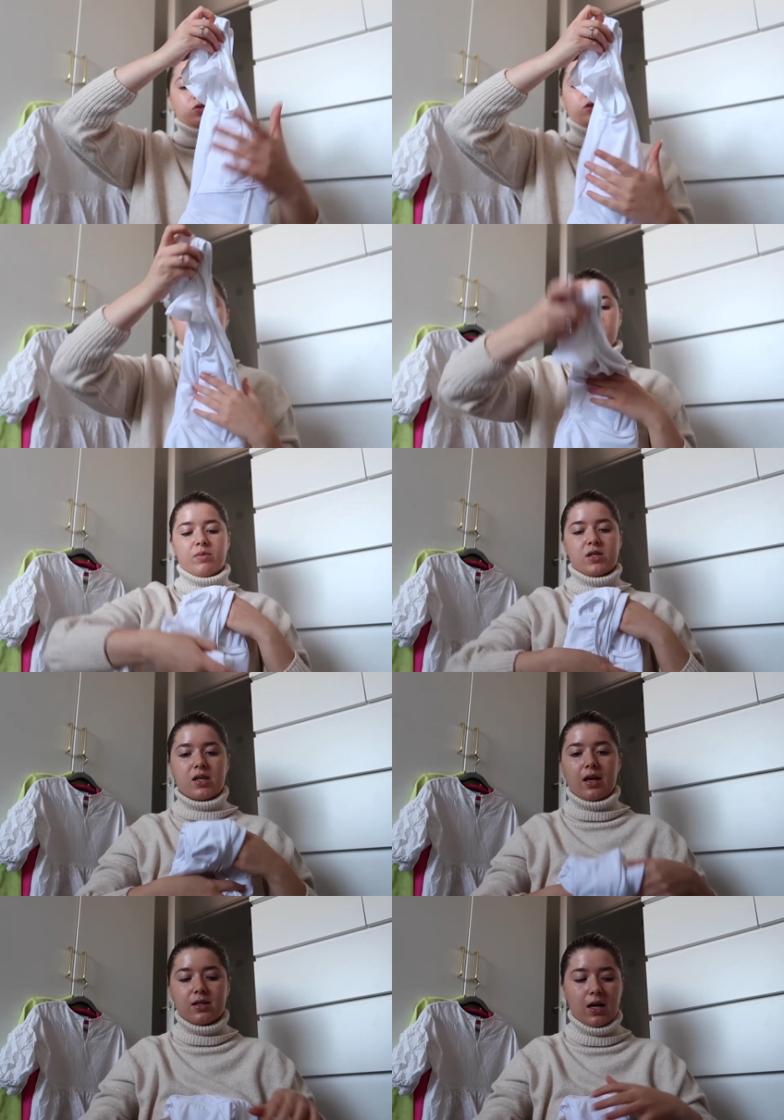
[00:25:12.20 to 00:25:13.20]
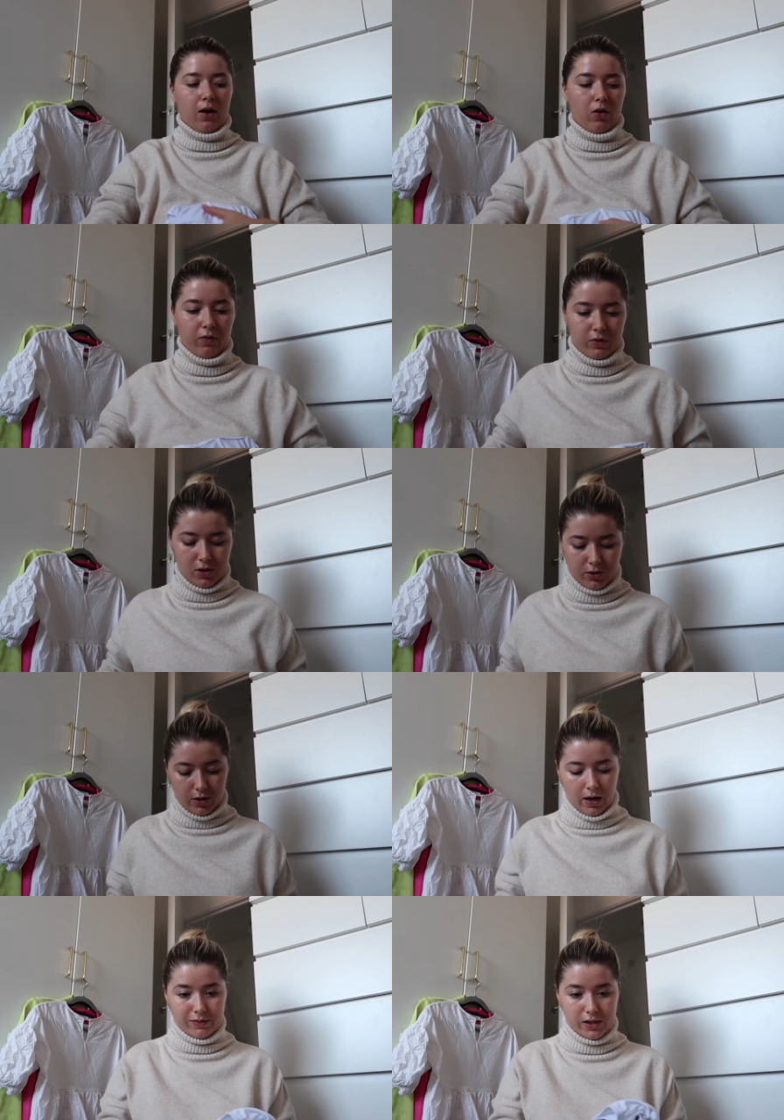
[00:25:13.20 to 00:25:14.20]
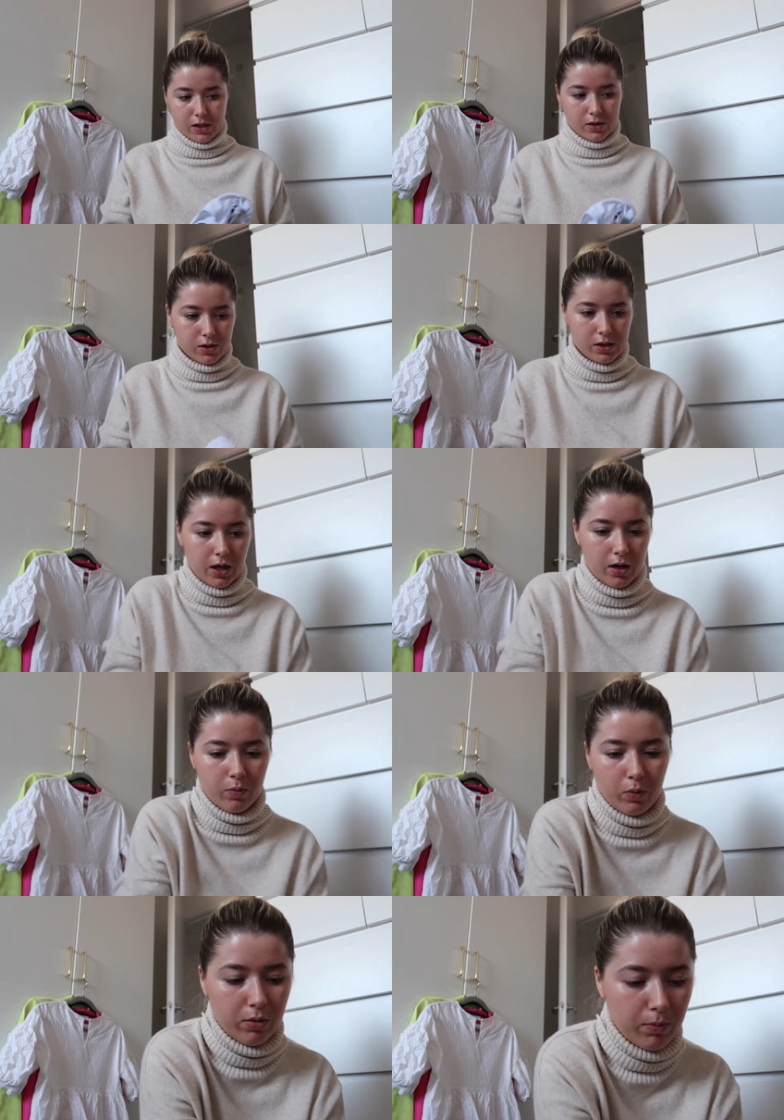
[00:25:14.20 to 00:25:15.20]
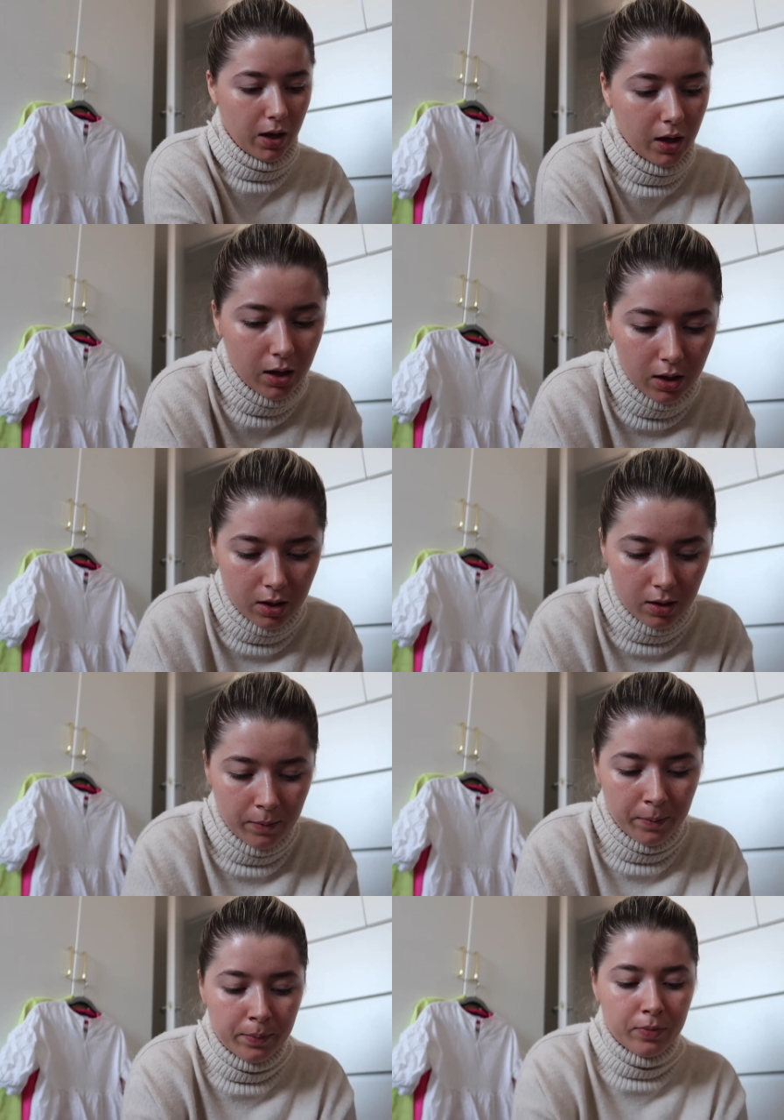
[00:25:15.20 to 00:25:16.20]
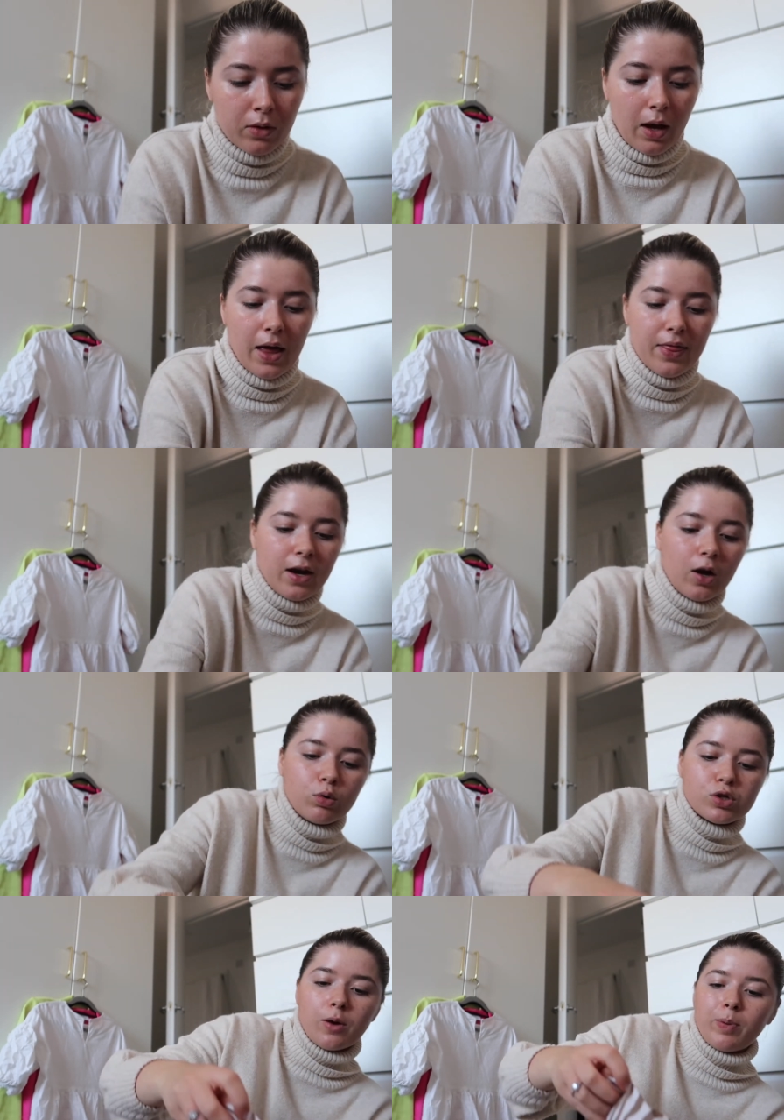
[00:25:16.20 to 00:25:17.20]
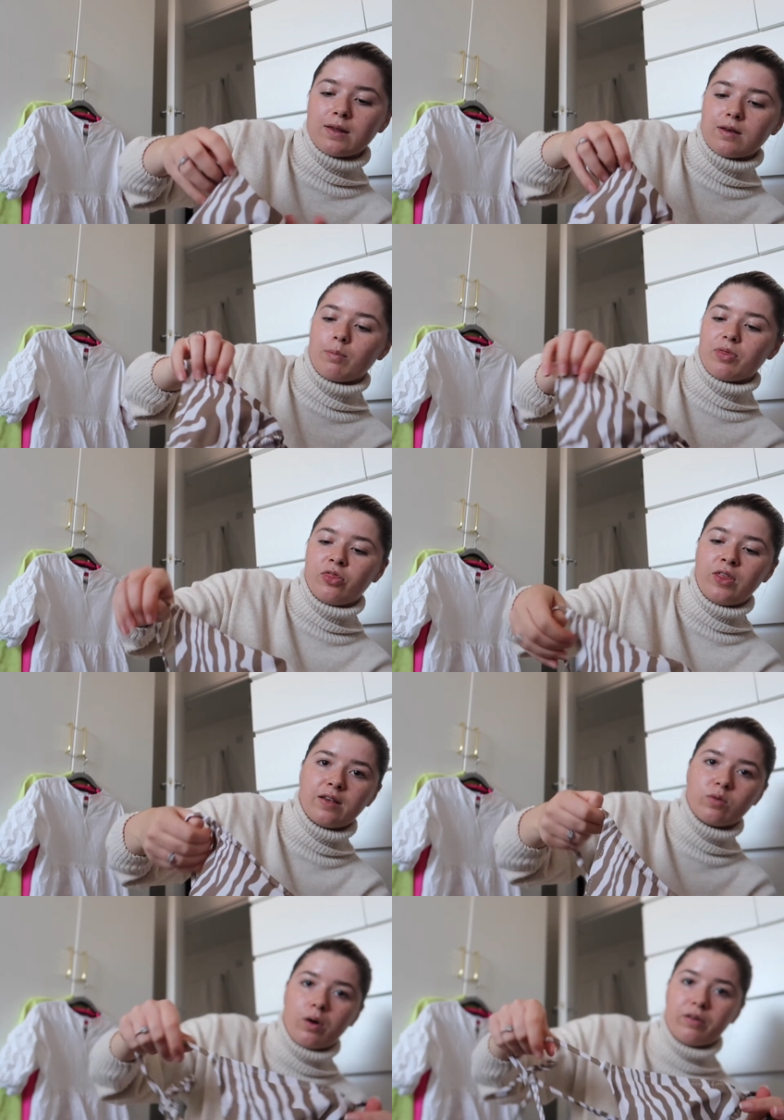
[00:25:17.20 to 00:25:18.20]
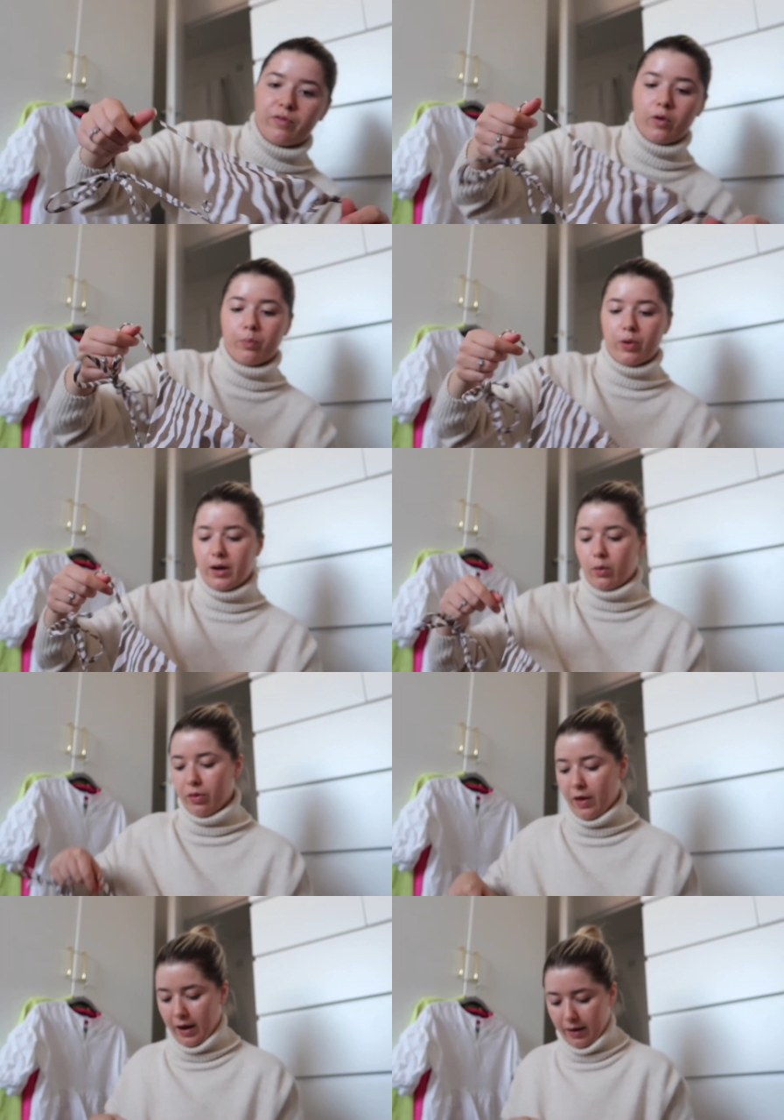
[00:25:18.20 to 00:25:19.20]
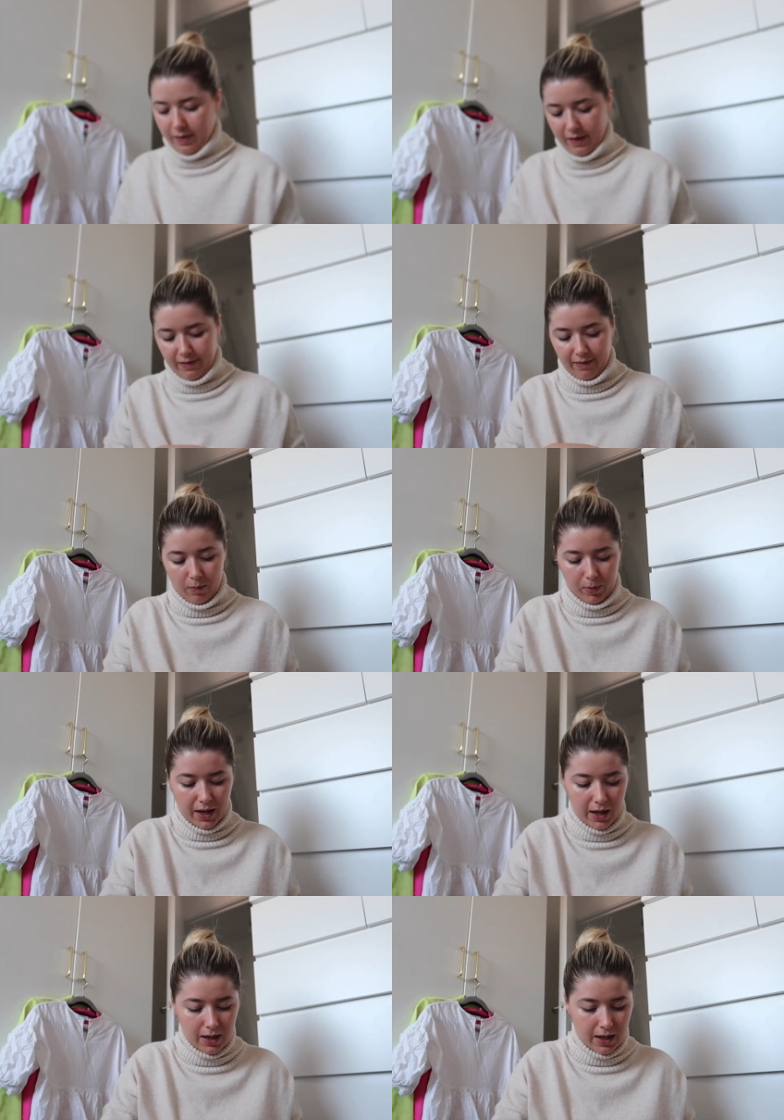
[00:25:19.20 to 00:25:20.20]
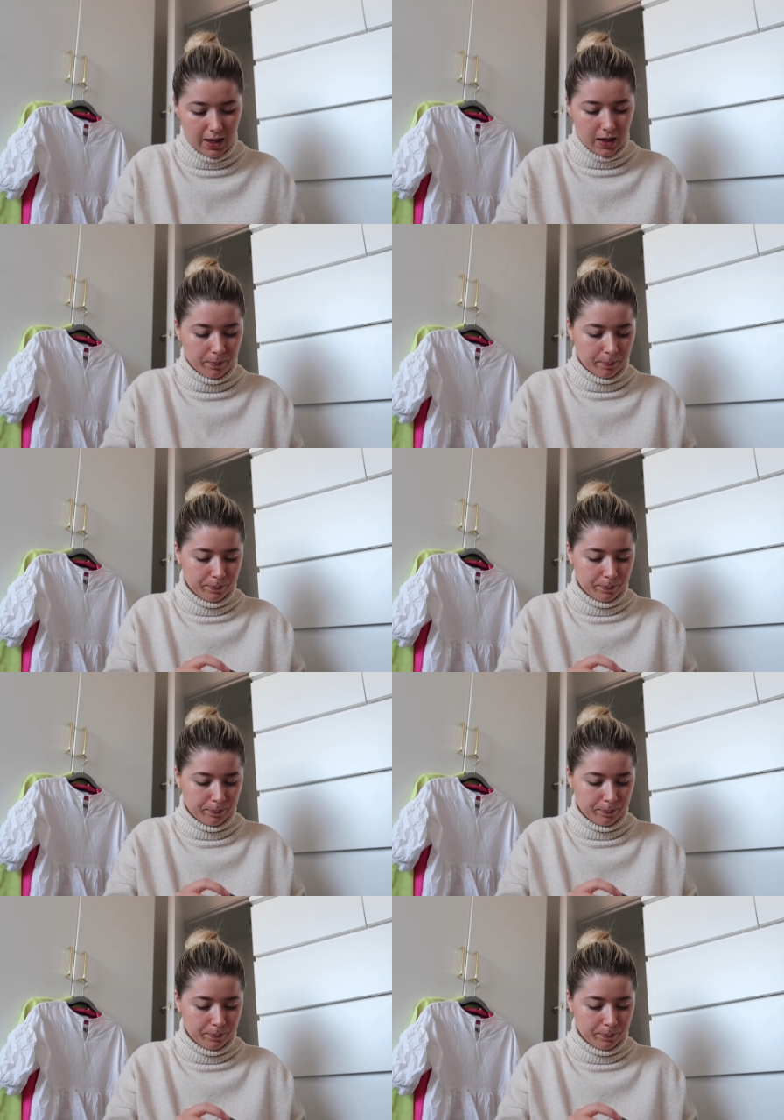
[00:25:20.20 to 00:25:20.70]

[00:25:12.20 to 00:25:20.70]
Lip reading: so I remember to take the tag off, because I don't have scissors here with me. And then I also picked up this one from Pretty Little Thing. This is a bikini.